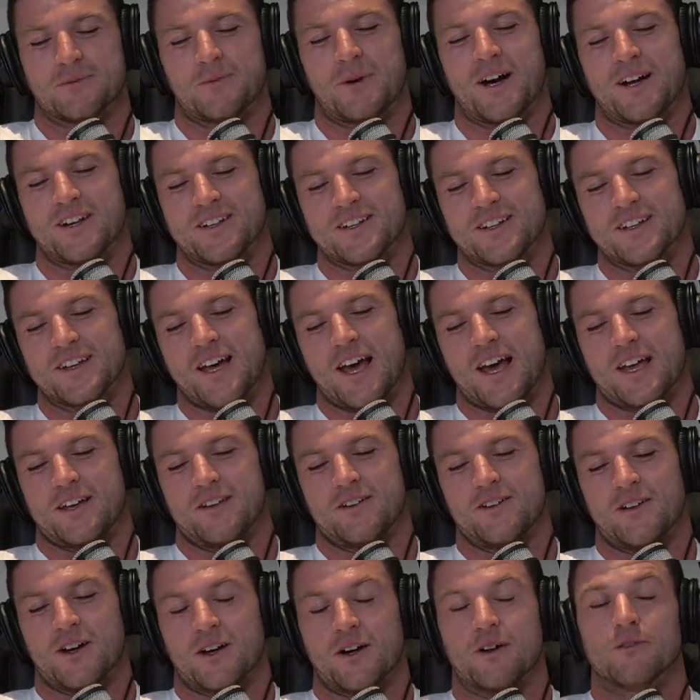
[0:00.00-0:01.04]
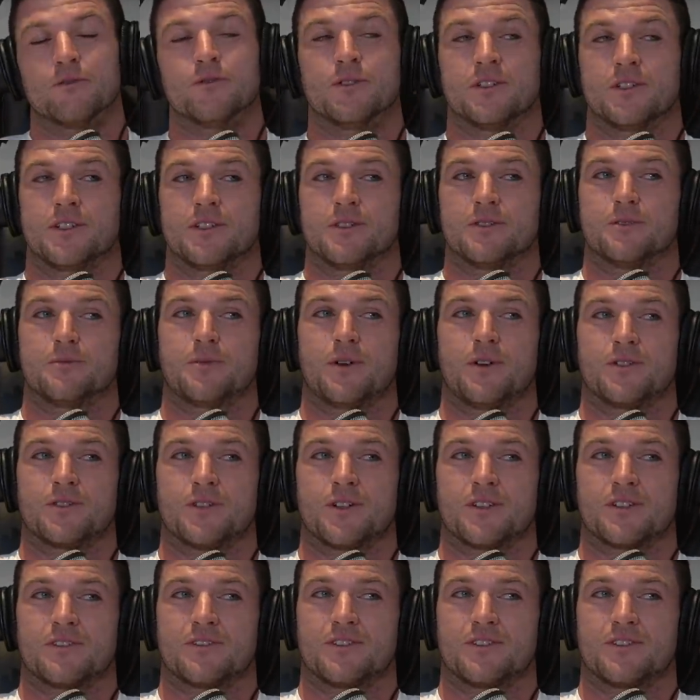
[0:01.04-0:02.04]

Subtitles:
But, hey, like, I really do apologize.